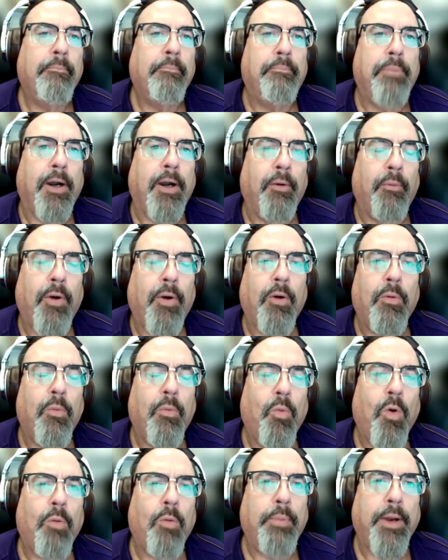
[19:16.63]
but it
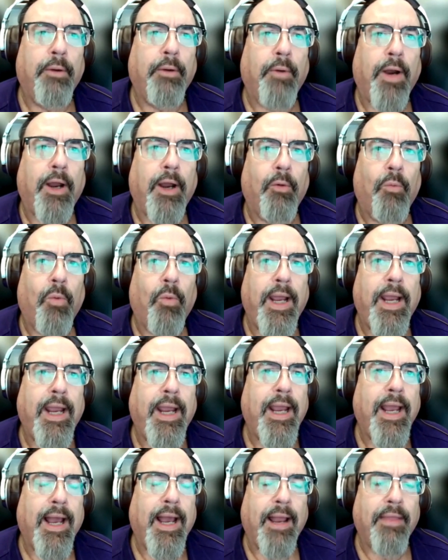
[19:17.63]
won't be right
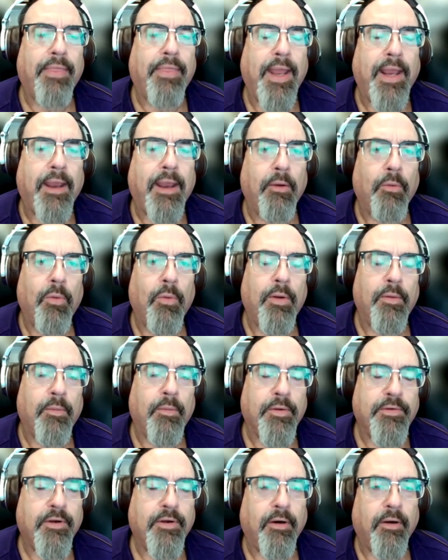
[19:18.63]
away. I think he
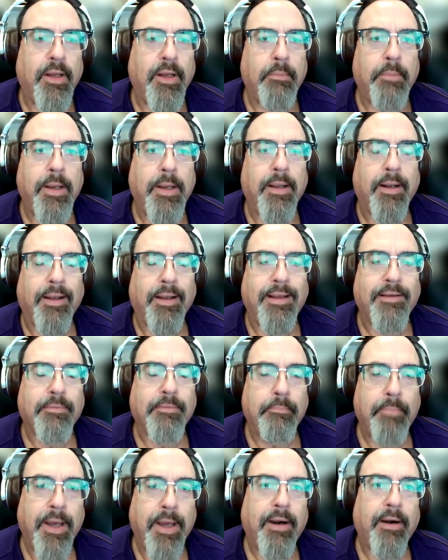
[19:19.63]
will certainly be at
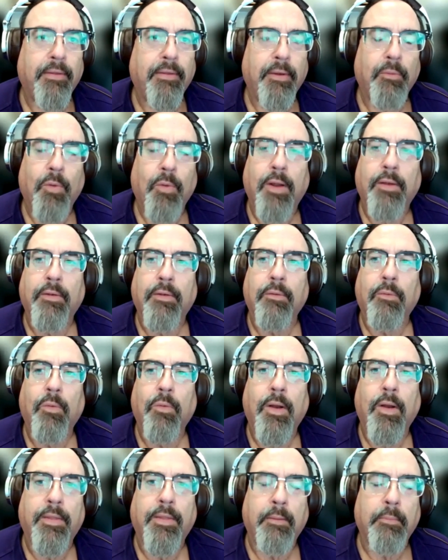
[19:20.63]
least better than
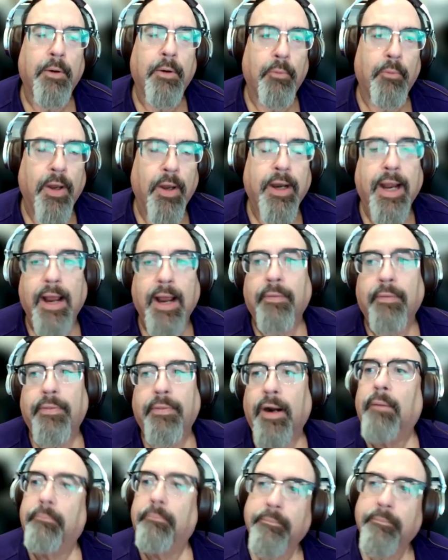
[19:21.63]
what they've been running out
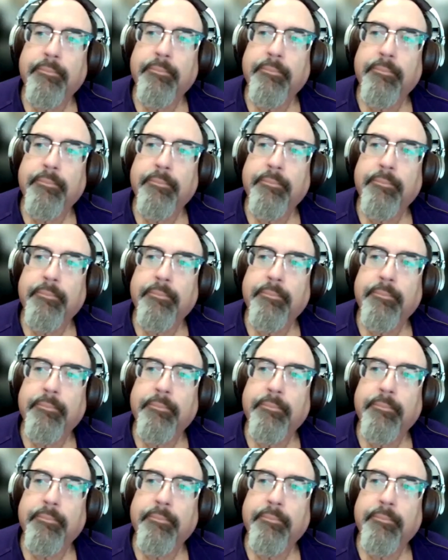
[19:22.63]
there.